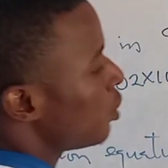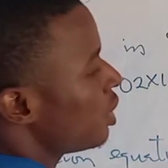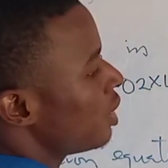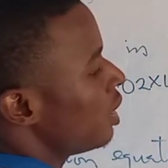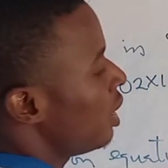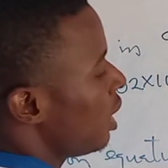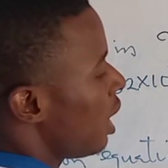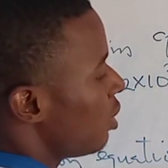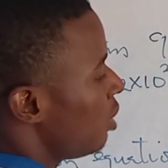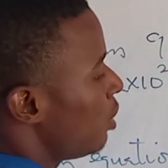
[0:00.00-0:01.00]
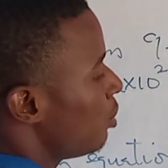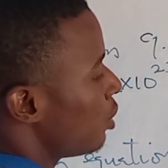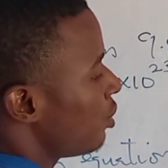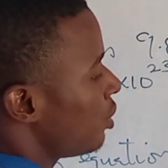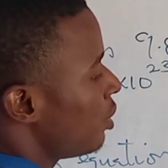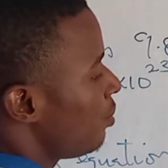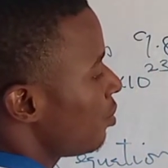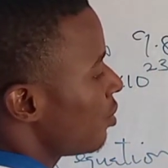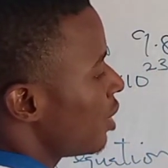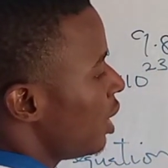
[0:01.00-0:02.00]
of what? RMM of
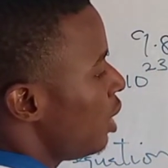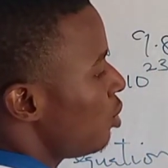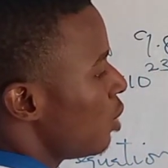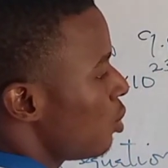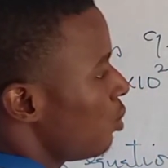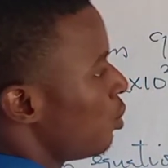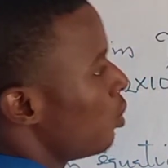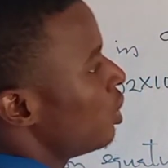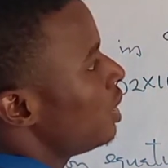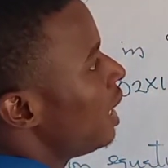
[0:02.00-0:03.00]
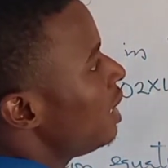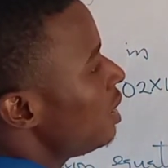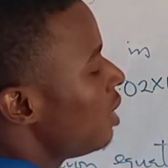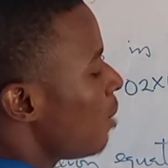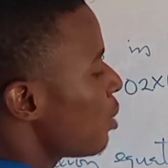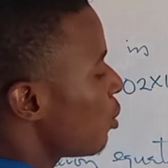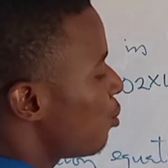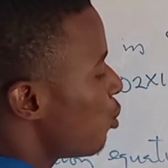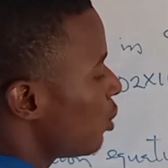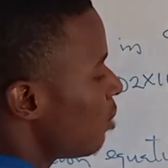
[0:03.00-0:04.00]
H2SO4. Then numbers
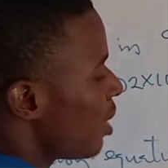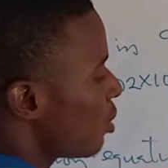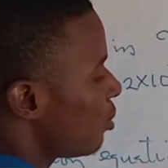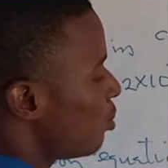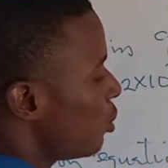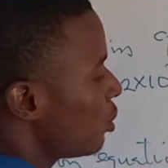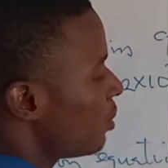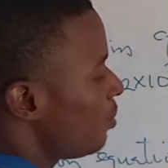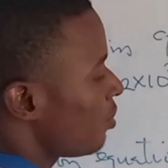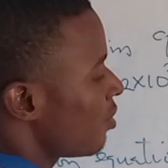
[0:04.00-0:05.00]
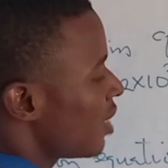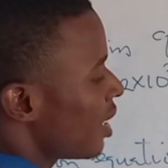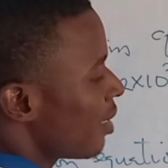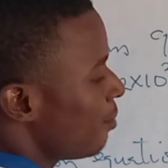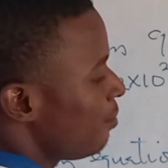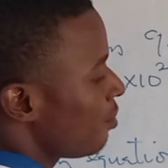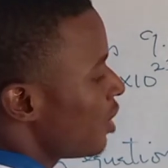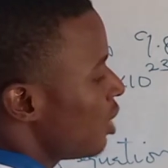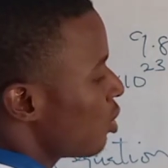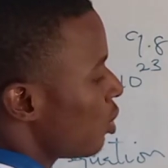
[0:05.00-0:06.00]
of mole
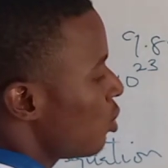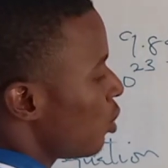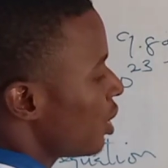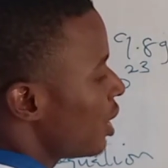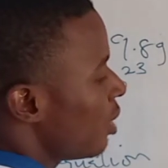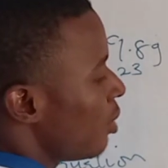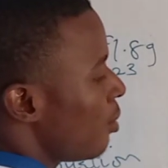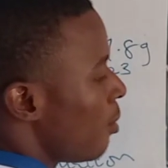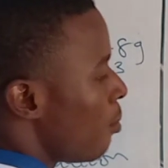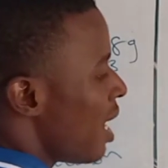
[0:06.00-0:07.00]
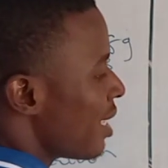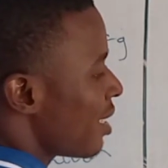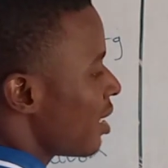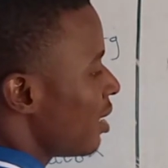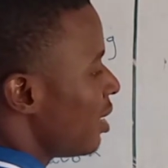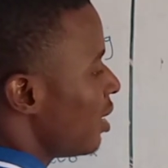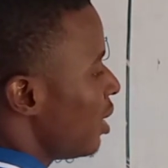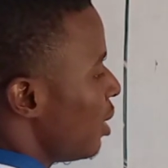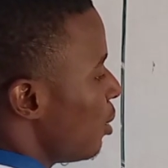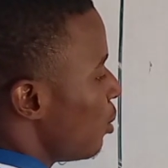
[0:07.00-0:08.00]
is equal to what? Mass
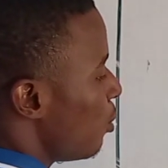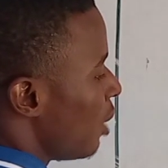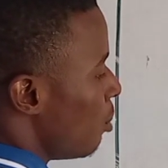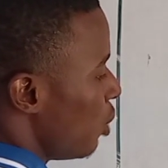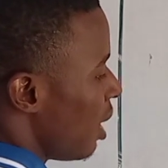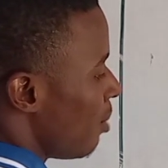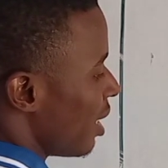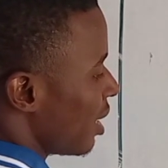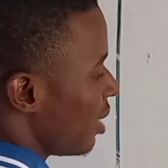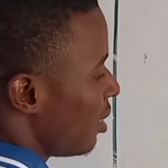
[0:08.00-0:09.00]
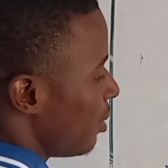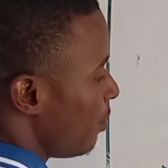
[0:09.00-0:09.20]
over molar mass.